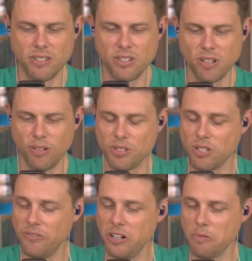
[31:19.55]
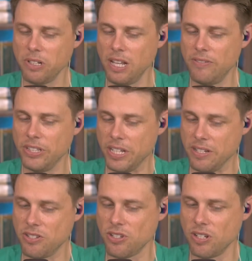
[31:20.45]
so so far we're loving
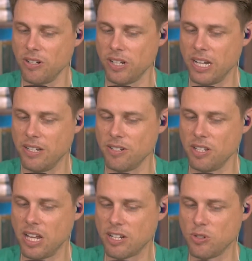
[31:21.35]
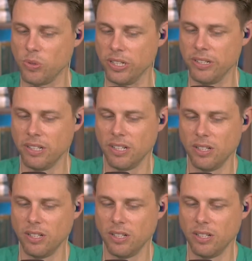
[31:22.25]
this. Okay, here's the next one.